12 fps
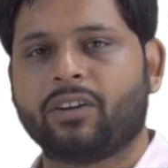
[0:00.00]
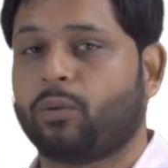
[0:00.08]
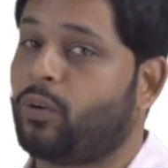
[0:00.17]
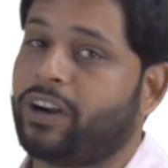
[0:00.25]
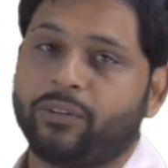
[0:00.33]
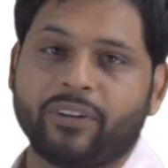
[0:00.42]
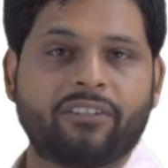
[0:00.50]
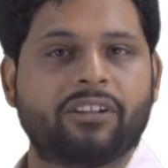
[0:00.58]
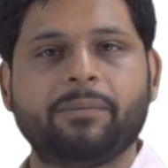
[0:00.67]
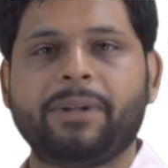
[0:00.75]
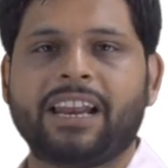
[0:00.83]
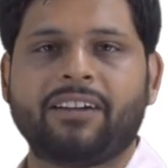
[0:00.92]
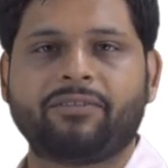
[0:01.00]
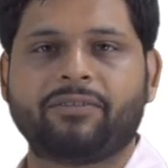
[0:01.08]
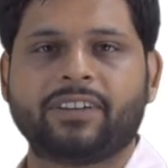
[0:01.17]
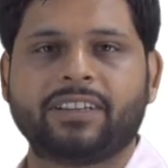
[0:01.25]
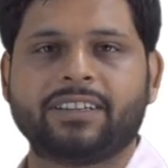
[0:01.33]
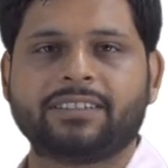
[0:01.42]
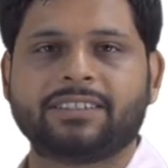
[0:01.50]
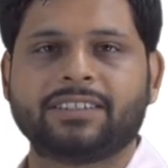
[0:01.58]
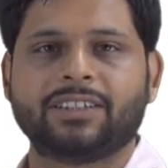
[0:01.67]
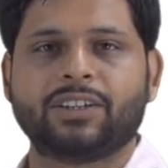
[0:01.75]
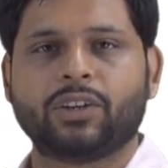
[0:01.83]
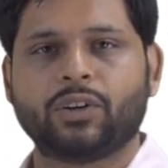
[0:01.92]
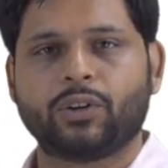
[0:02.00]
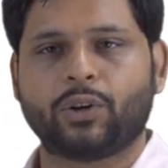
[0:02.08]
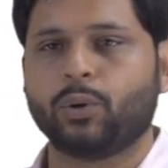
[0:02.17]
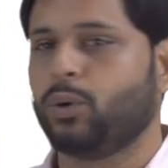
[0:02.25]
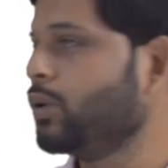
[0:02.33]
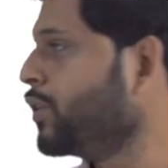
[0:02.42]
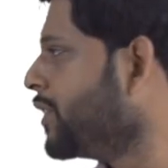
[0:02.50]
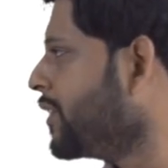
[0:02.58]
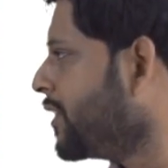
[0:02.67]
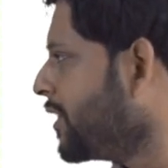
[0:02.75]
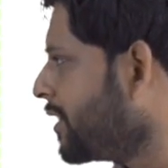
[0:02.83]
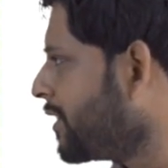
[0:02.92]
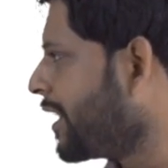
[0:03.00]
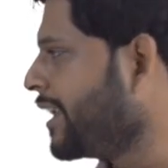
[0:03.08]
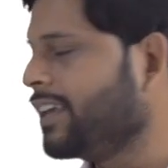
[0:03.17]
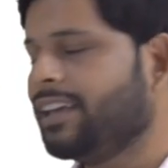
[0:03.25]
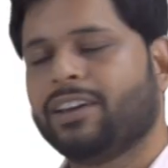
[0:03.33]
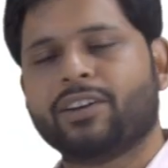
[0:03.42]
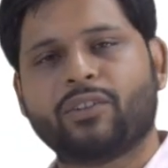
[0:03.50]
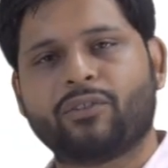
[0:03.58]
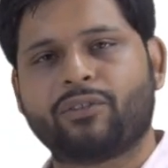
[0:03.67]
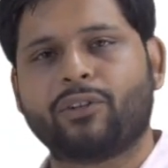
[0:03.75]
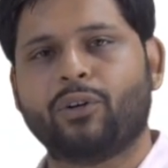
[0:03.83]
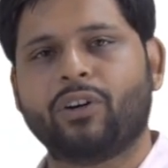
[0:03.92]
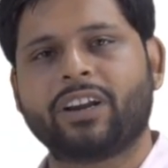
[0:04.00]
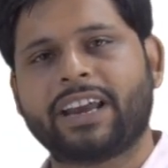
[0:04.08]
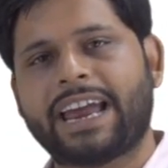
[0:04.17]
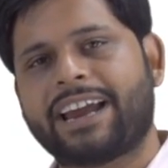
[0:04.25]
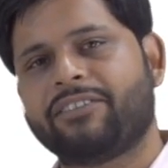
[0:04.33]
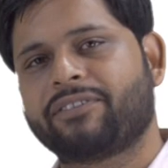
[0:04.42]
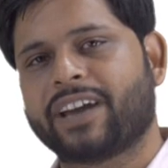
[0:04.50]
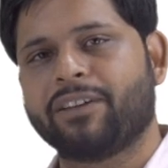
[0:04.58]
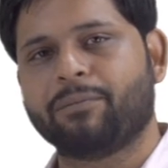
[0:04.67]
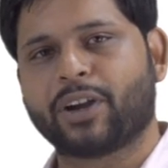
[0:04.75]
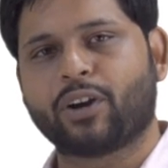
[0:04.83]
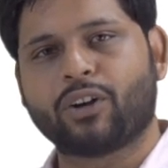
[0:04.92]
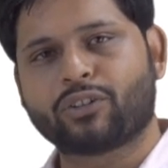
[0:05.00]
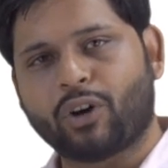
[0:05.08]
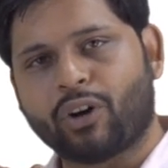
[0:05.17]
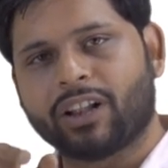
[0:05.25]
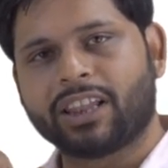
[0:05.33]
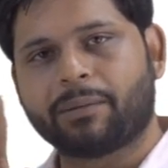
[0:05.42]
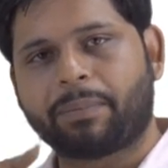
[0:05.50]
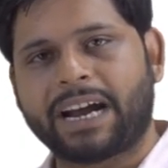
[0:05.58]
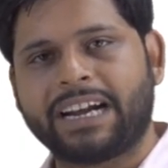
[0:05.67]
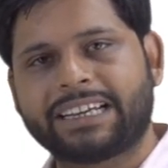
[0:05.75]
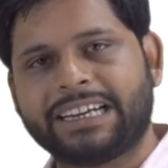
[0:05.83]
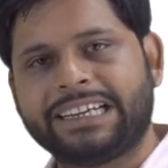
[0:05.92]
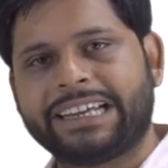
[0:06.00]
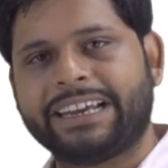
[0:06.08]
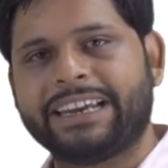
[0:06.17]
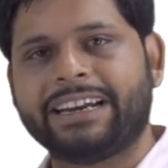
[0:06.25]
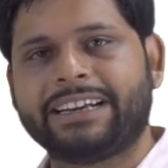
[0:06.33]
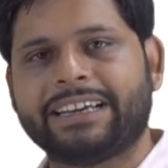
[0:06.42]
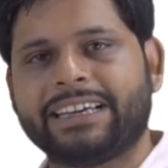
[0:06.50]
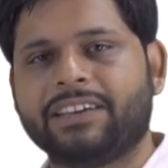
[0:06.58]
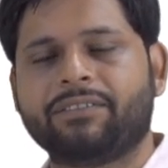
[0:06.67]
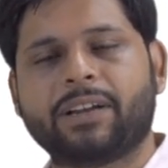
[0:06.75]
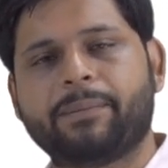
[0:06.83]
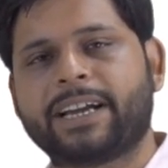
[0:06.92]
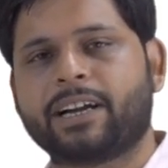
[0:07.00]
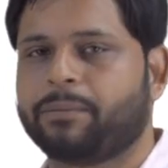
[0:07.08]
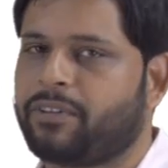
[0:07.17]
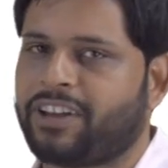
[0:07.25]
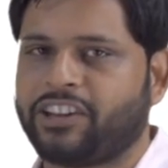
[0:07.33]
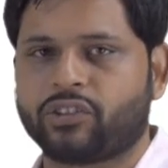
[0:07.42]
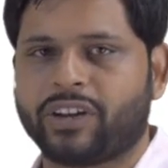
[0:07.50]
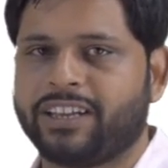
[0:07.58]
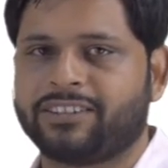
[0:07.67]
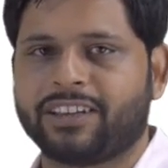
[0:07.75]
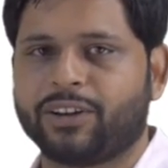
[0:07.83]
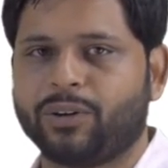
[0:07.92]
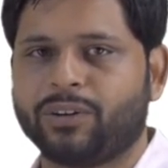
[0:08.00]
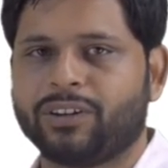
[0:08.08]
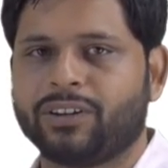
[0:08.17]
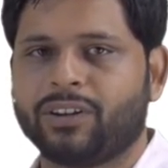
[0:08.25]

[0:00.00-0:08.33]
what we will be left with is 2, 3, 4 and 5, because all the part containing t will become eventually 0.